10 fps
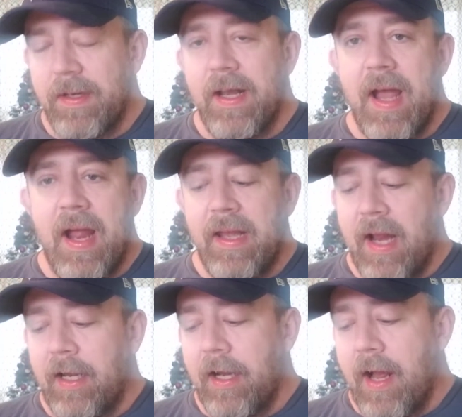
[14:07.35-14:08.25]

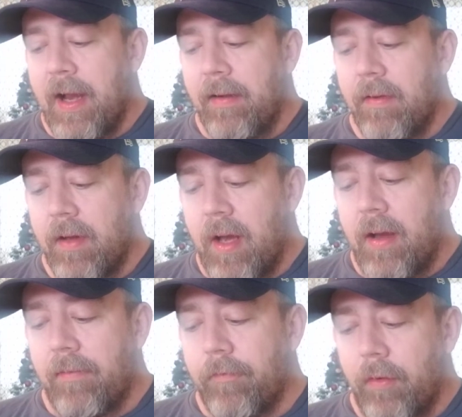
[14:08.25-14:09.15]

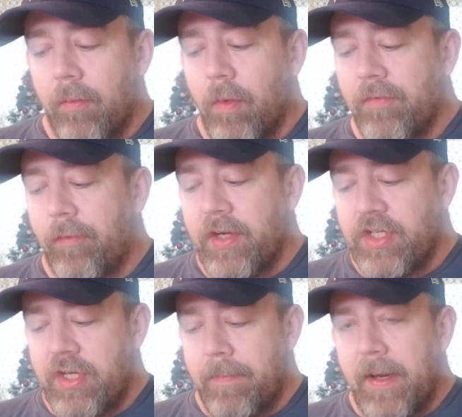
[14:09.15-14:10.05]
$9.99 with free
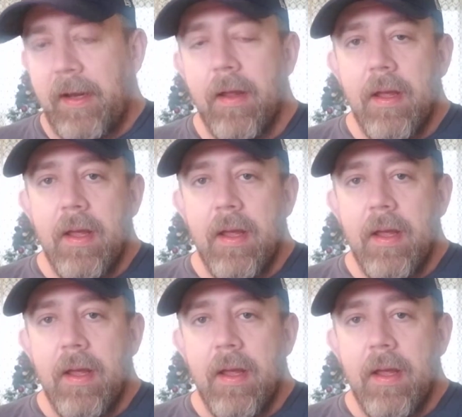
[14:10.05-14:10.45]
shipping.